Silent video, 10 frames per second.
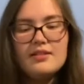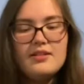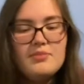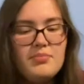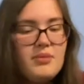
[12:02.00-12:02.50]

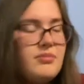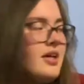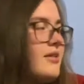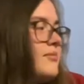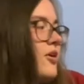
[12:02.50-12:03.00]

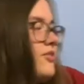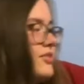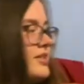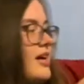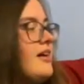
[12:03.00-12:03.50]
pumpkin
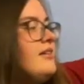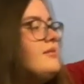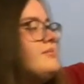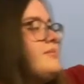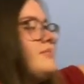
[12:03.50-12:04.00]
monster?
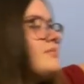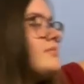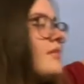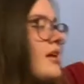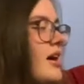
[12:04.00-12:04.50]

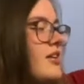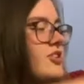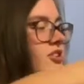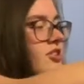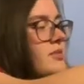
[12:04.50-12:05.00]
I should
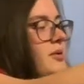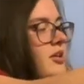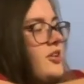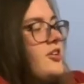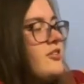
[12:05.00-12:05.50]
just put
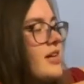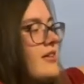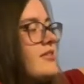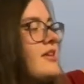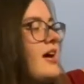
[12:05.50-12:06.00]
Luna
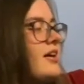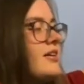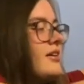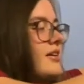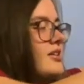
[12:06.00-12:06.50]
outside.
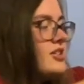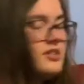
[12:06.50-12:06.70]
She's the